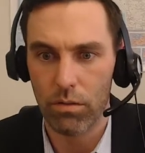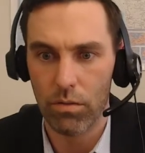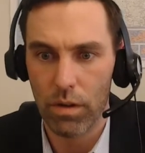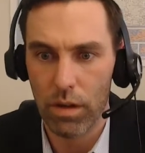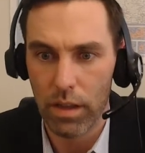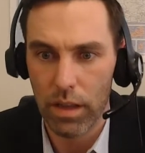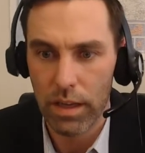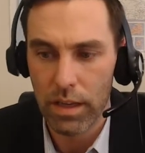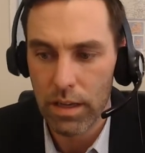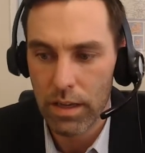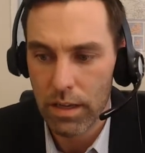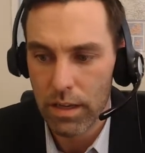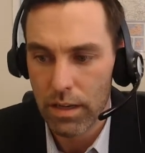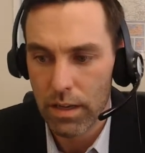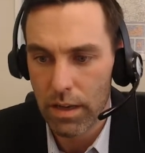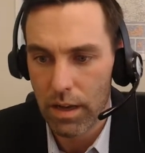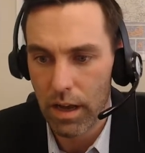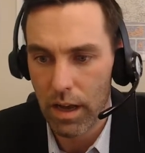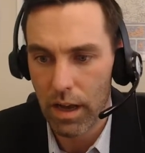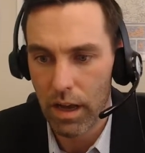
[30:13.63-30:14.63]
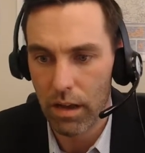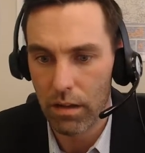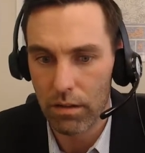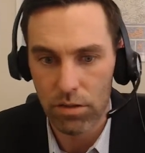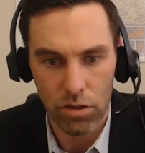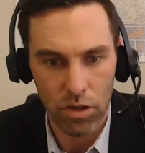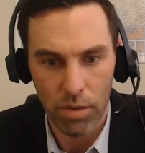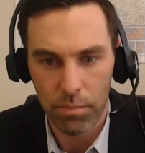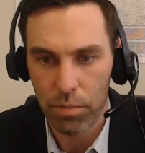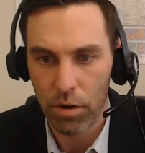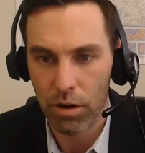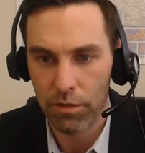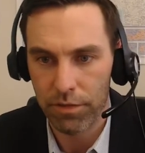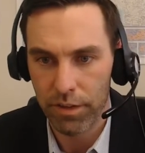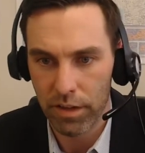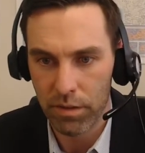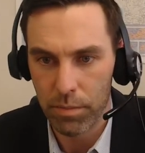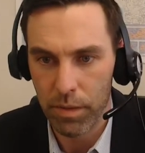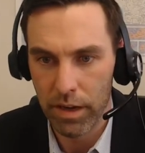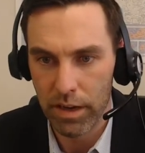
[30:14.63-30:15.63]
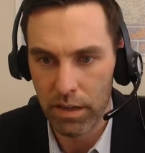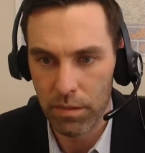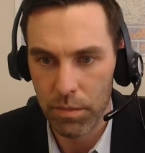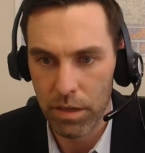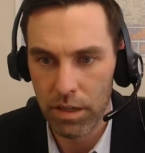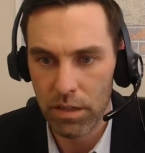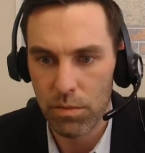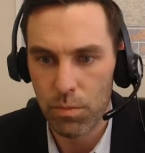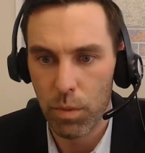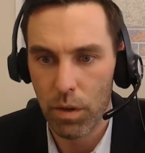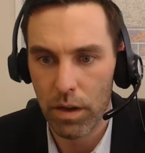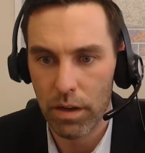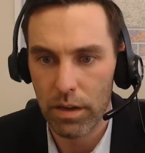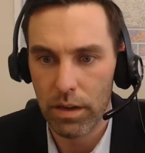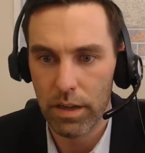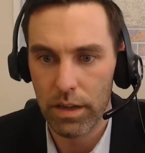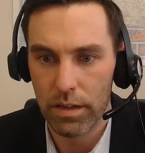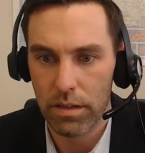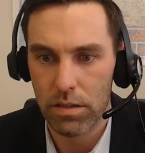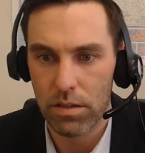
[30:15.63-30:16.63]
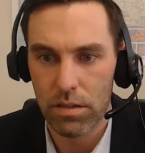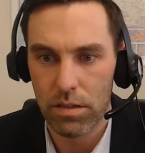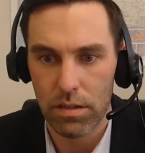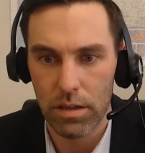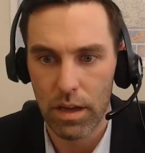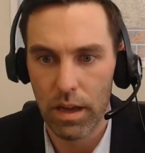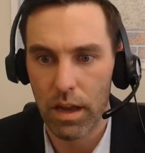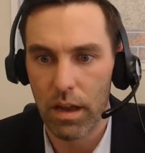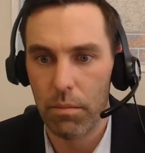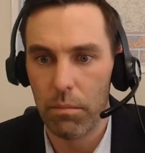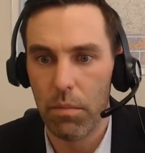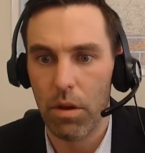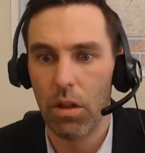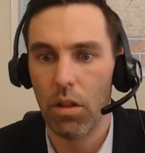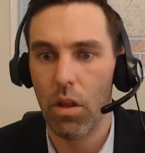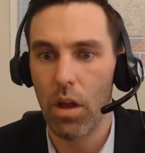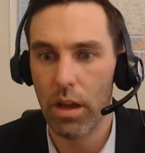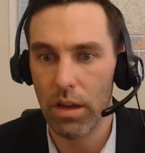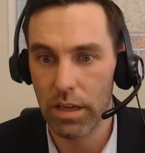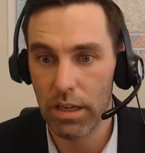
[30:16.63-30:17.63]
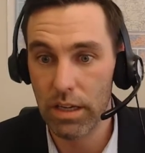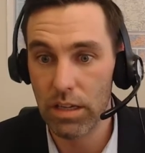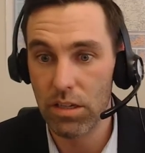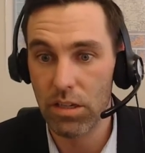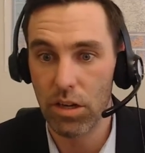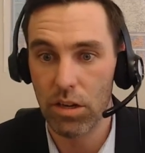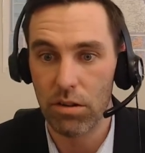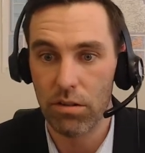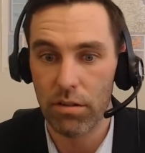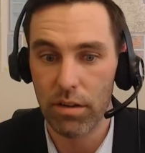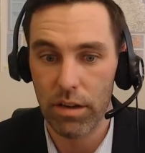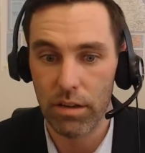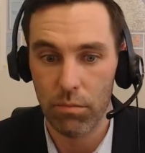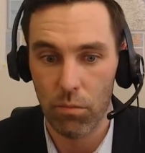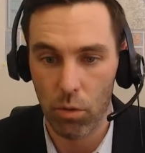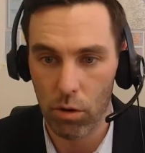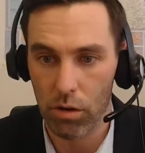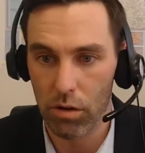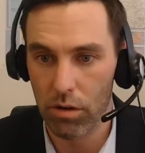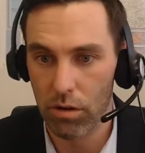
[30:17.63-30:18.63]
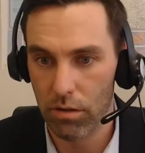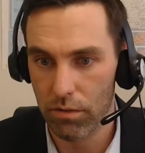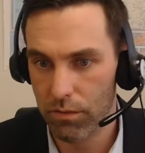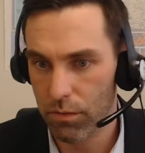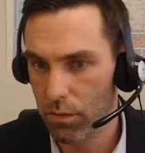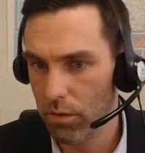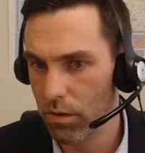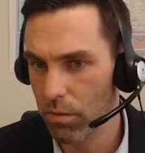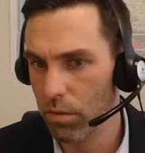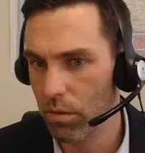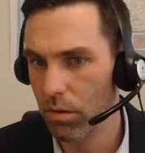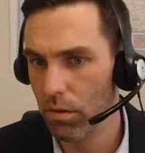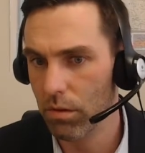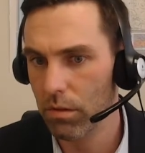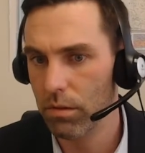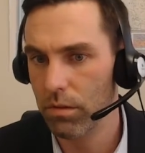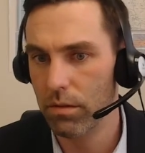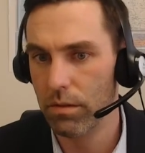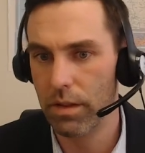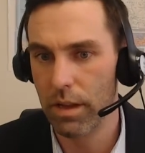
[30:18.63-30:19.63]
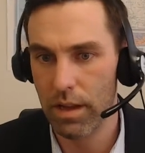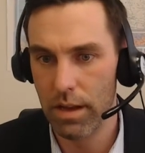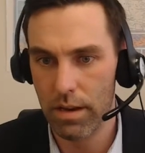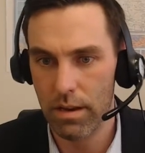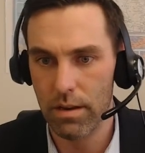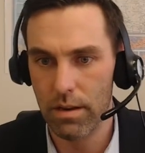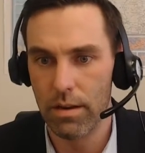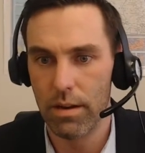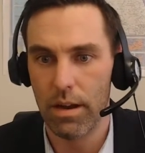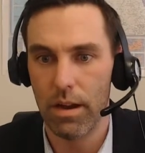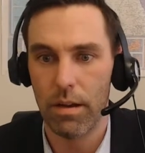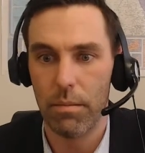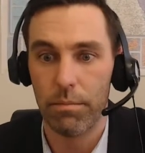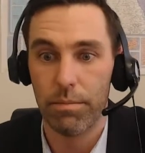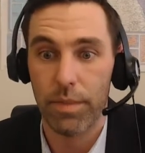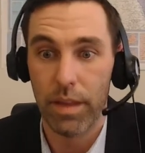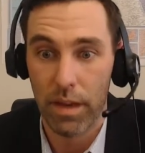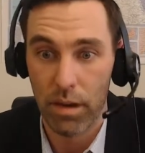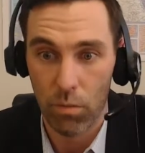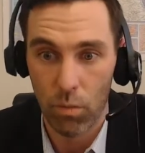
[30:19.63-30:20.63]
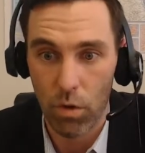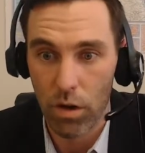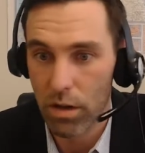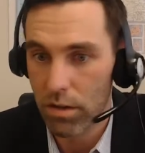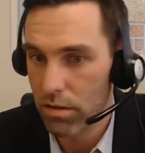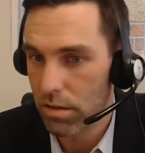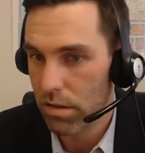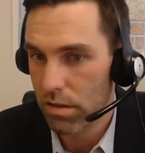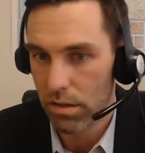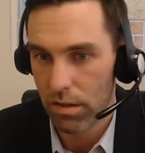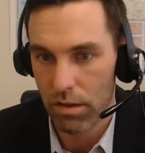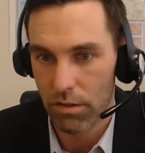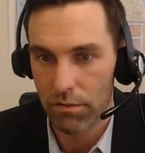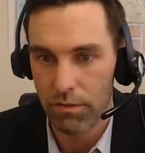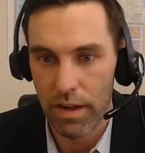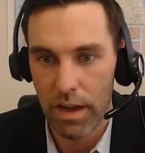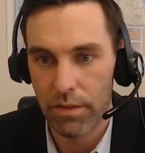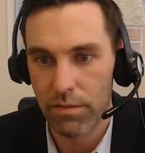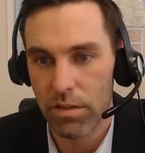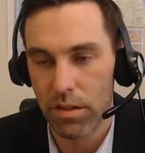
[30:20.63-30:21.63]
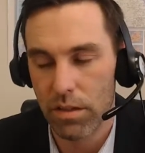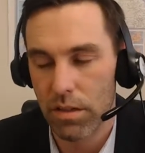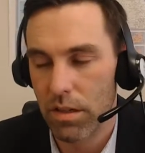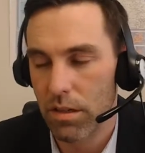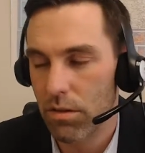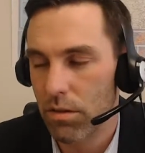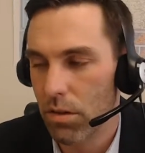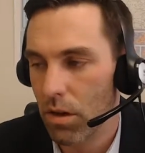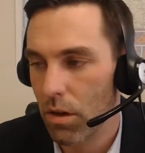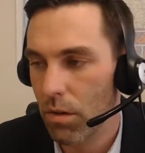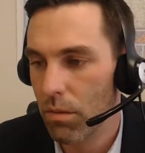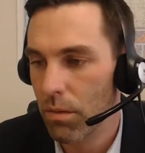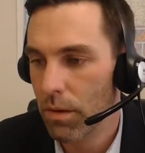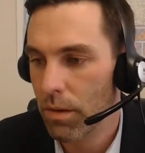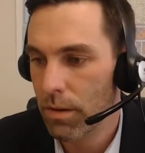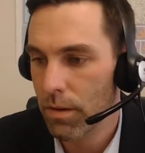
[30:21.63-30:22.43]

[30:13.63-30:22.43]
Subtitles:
Really, it's not perfect by any means, but it's a lot easier and more affordable than it was, 5 6 years ago.